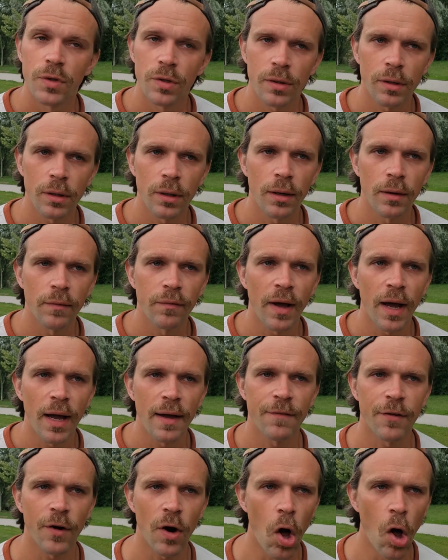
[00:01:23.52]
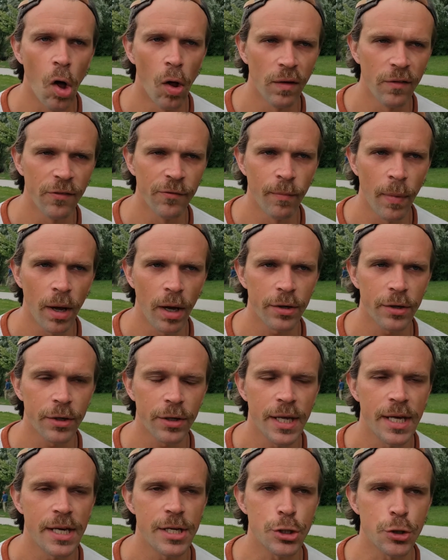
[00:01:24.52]
To clarify, for all of modern
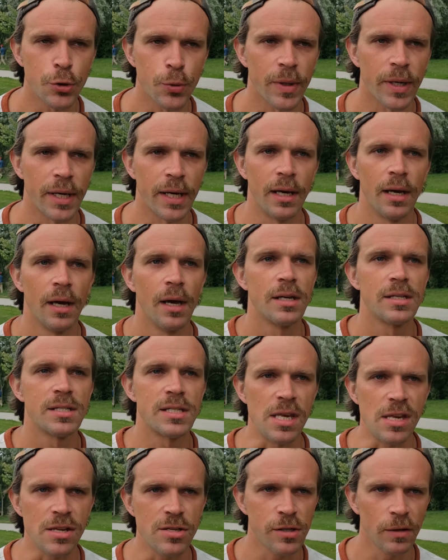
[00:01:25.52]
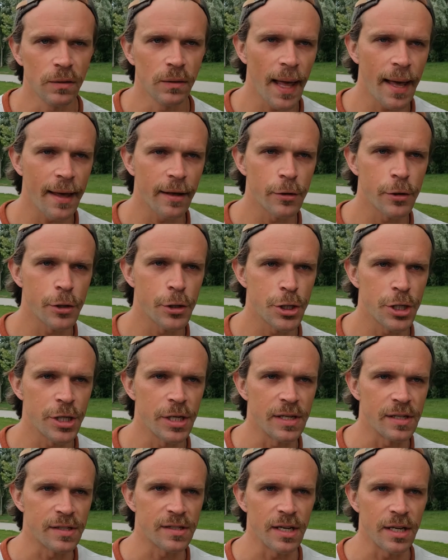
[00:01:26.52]
history, seasonal
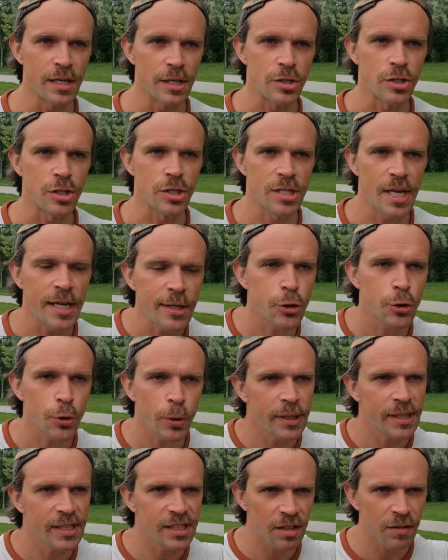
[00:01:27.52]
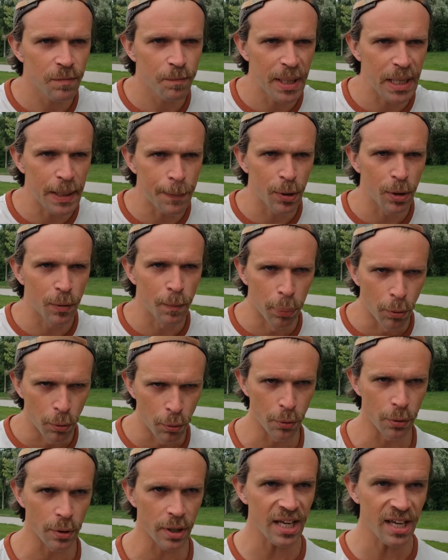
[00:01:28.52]
allergies is centuries of people
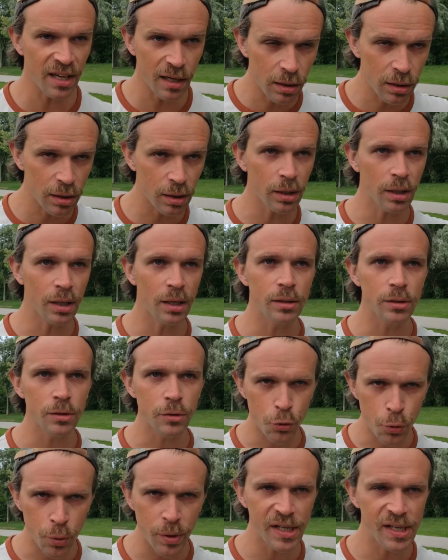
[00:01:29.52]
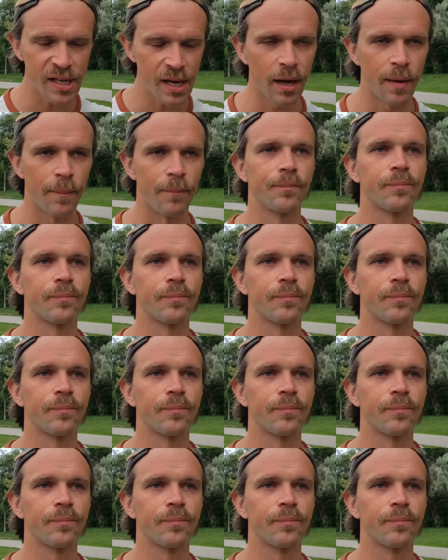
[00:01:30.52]
breathing in tree cum.